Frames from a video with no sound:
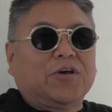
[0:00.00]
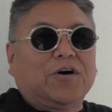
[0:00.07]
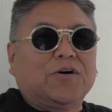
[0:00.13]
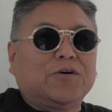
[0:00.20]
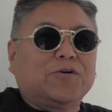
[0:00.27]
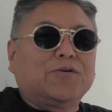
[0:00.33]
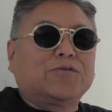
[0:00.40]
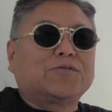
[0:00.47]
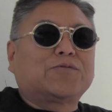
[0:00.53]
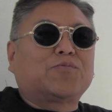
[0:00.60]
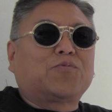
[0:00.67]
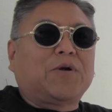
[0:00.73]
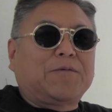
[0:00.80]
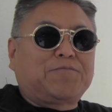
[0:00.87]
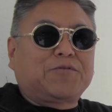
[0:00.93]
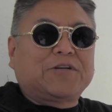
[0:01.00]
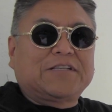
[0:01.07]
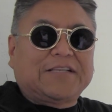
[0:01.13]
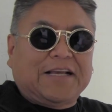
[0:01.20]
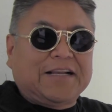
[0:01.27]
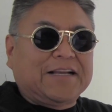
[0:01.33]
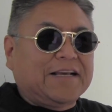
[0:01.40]
those
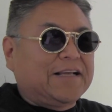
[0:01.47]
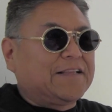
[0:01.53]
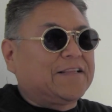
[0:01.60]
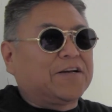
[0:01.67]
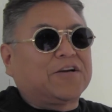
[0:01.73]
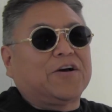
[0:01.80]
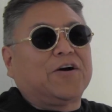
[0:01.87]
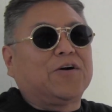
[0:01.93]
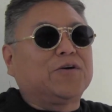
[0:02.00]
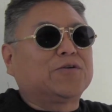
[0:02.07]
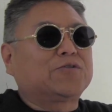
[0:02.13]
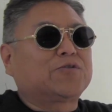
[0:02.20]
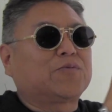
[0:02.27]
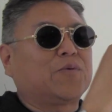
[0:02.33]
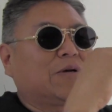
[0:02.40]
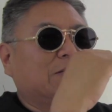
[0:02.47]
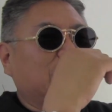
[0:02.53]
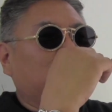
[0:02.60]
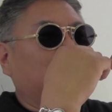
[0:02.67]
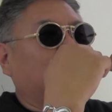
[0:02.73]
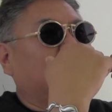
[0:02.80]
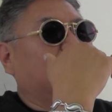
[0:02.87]
represented the codes
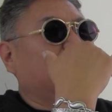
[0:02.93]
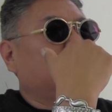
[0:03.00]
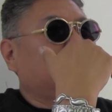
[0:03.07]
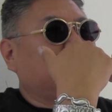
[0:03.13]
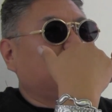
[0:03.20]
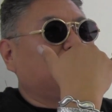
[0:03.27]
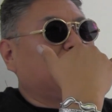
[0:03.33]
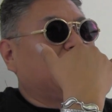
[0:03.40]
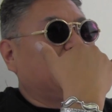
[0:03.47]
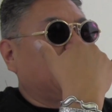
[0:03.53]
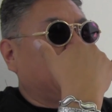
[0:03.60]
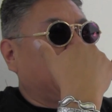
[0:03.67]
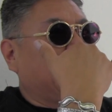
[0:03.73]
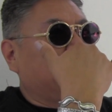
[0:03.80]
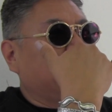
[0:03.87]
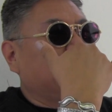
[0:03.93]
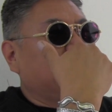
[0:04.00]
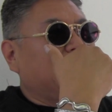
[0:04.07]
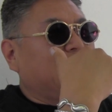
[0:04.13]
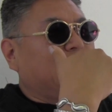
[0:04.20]
which were shooting out